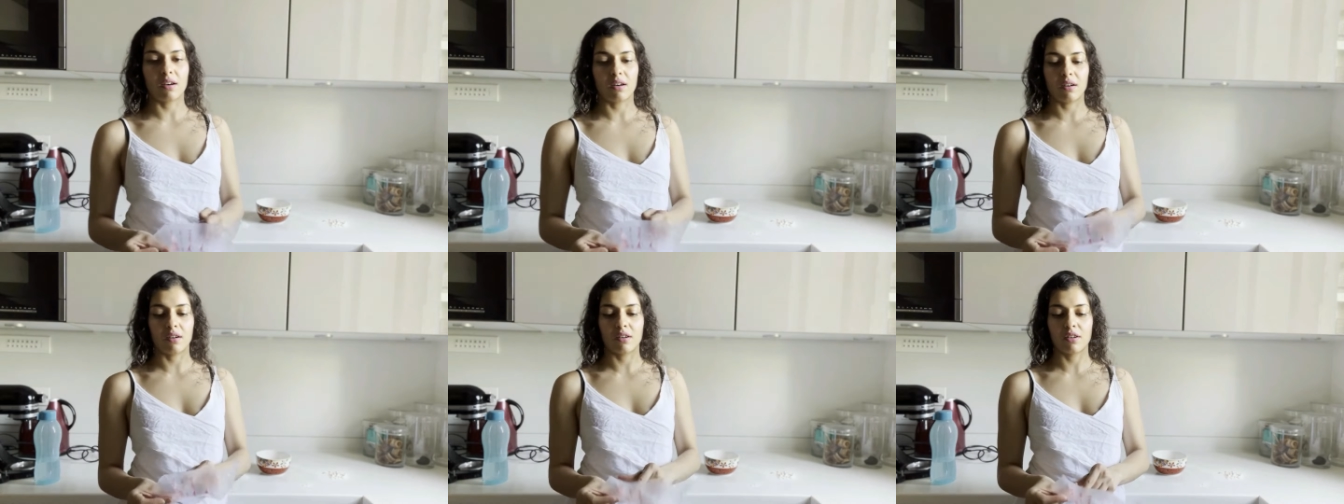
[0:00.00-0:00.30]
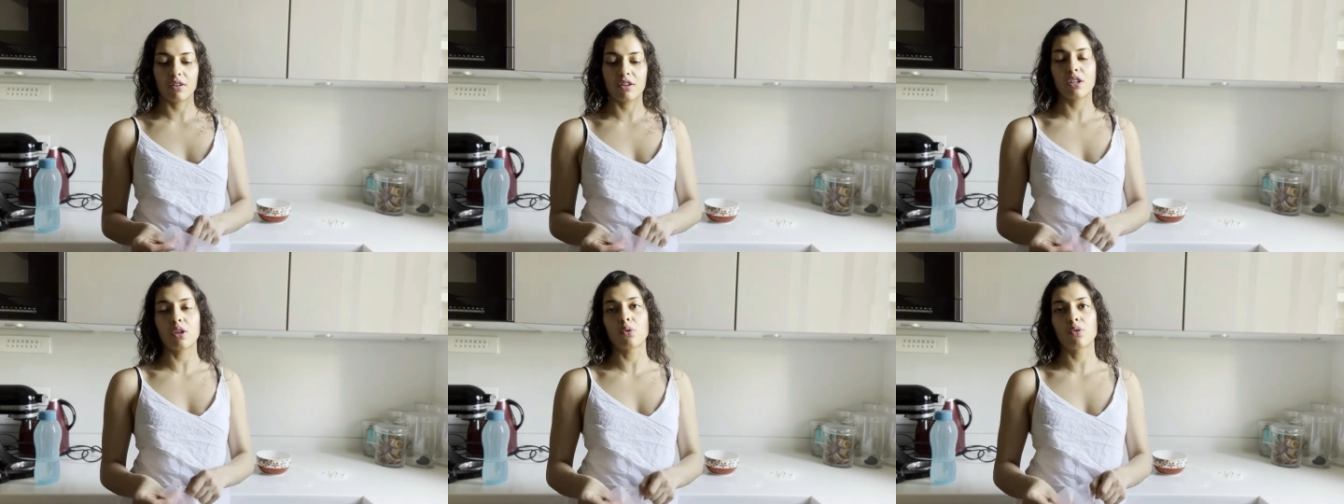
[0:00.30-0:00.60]
a
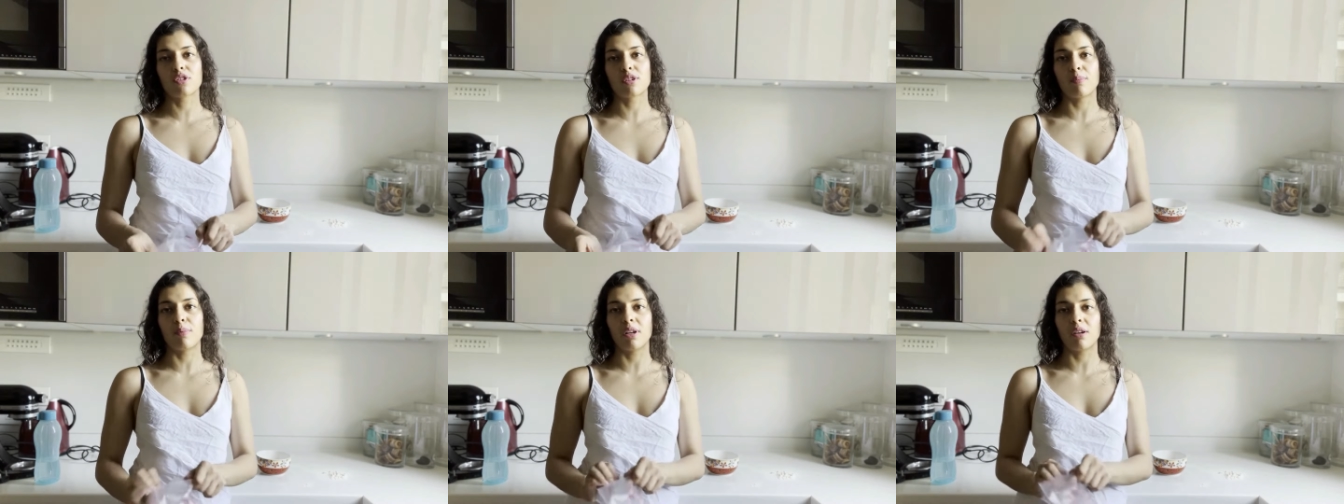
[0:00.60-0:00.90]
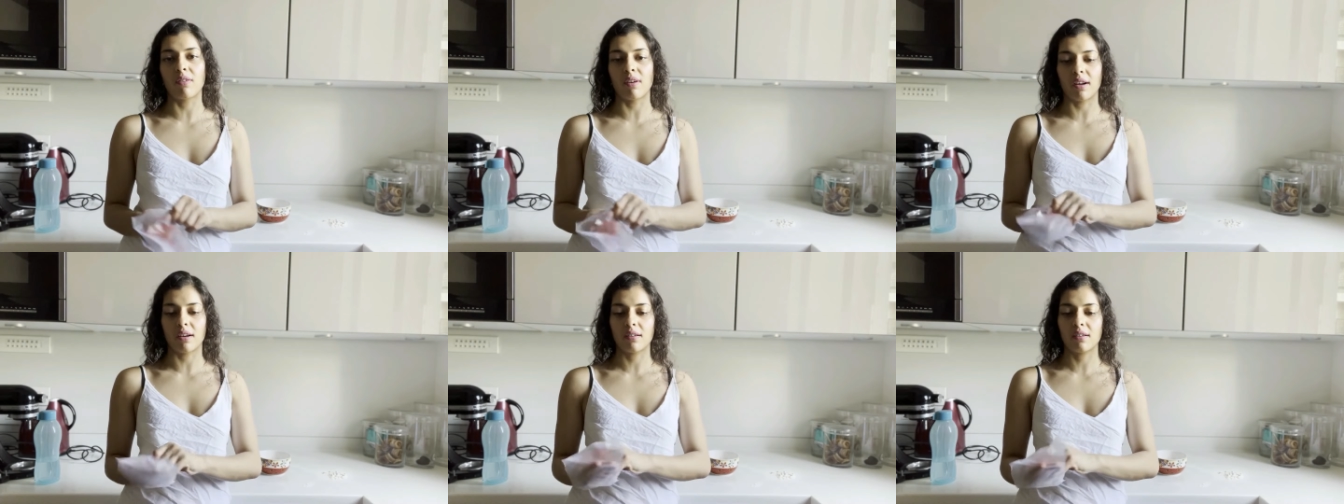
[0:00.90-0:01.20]

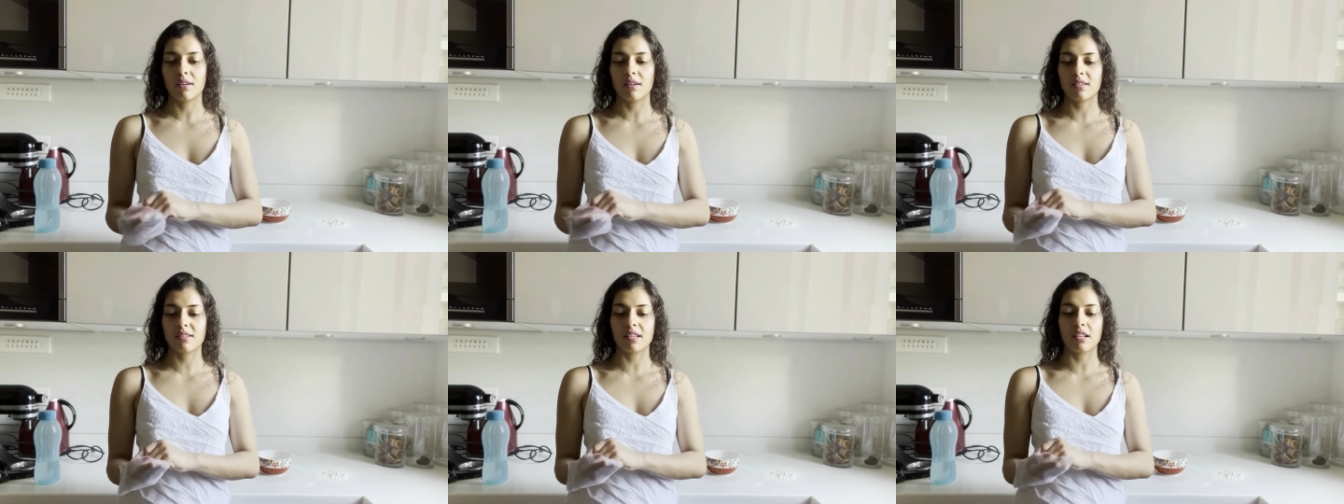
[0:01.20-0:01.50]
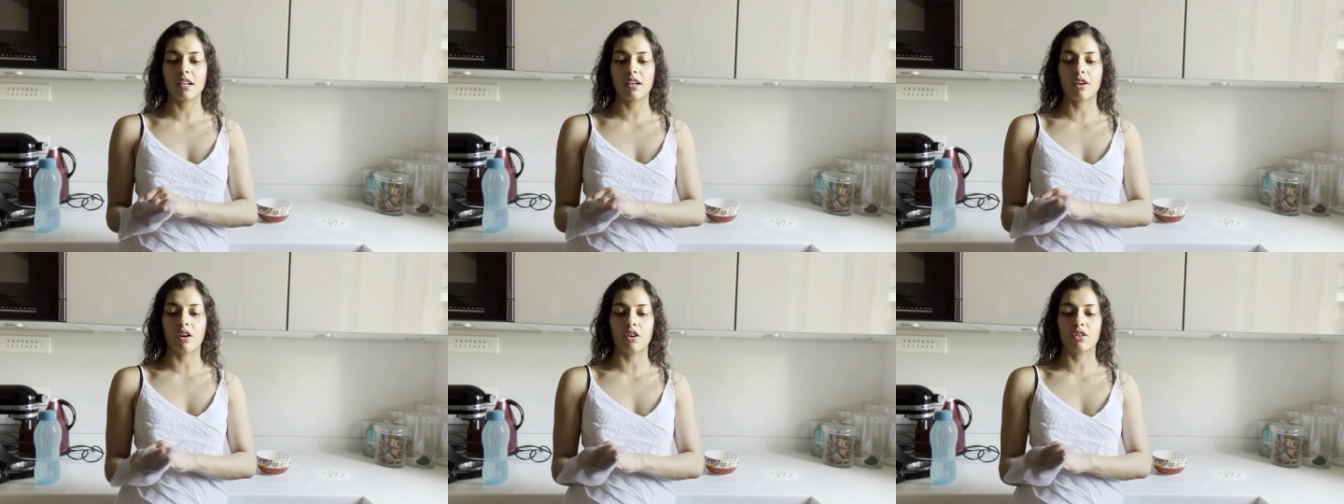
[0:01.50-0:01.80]
reusable one, a
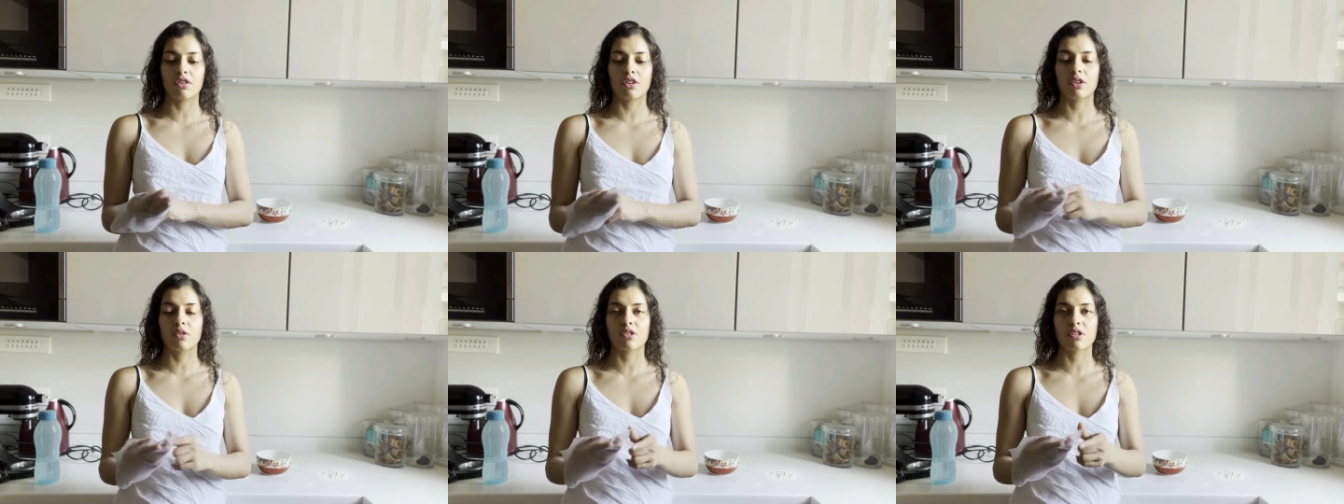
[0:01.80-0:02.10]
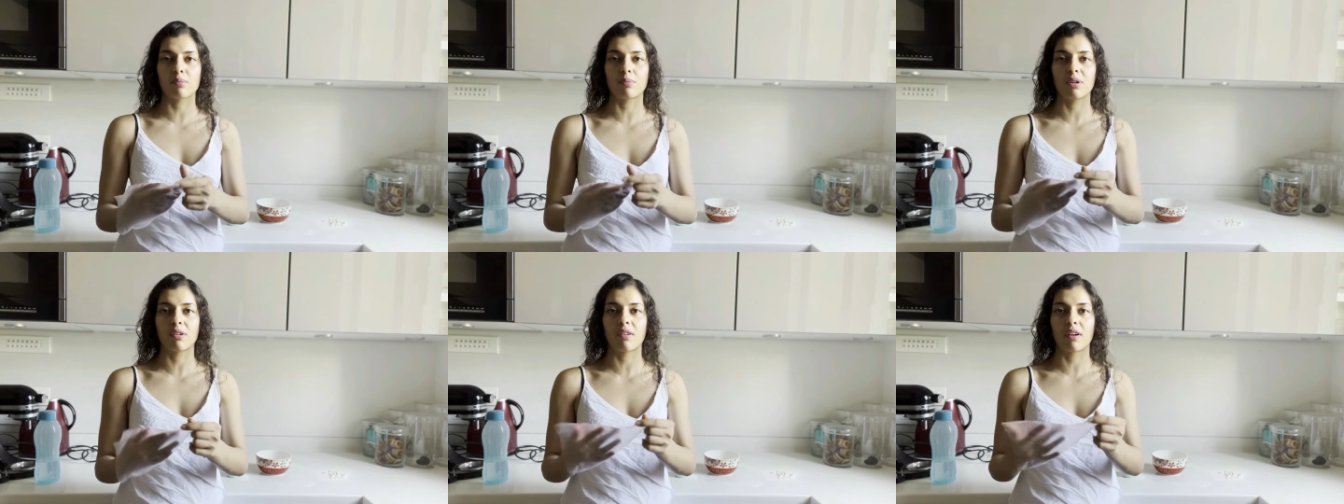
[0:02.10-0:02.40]
silicone
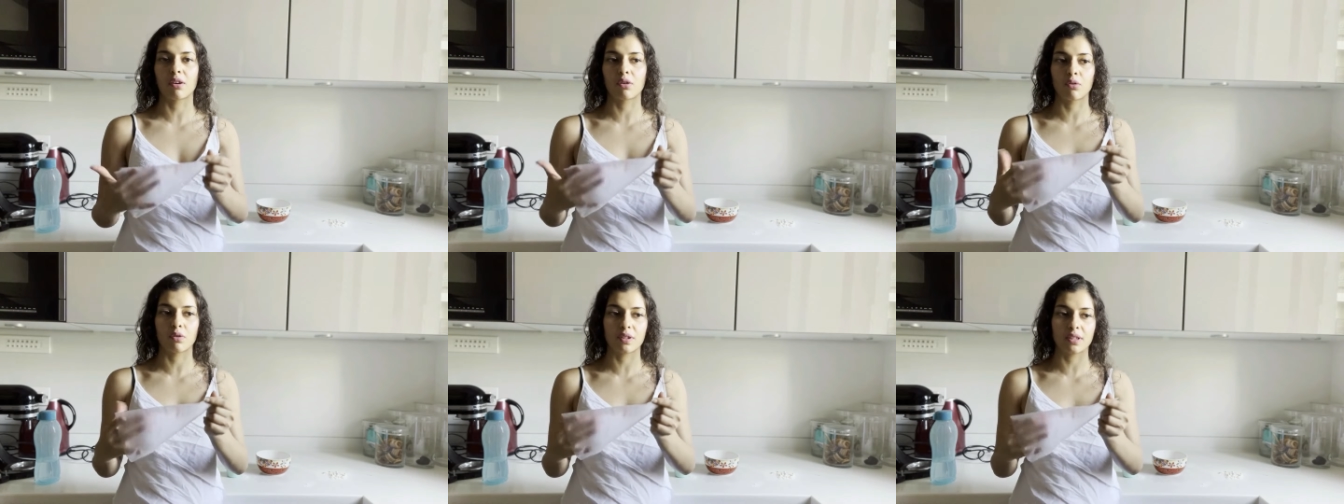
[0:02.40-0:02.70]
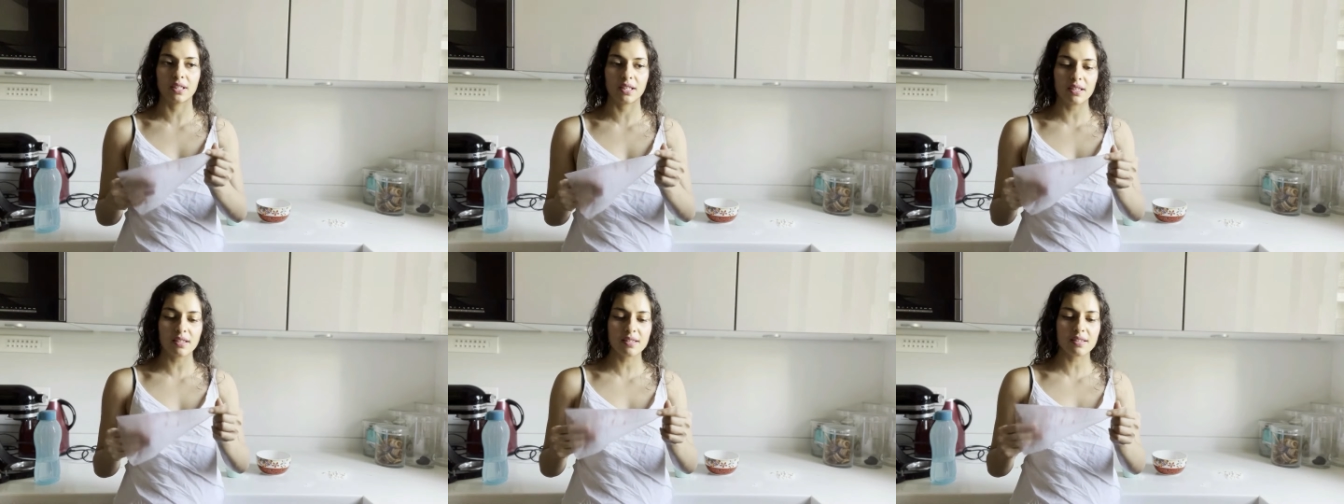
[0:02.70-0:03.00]
reusable one over
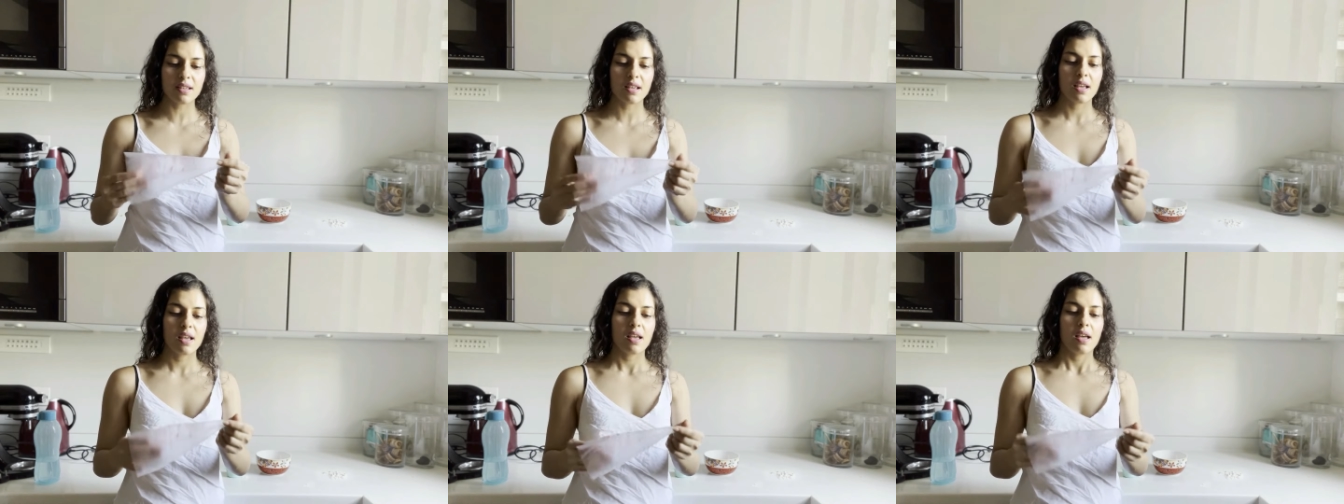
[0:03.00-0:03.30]
these.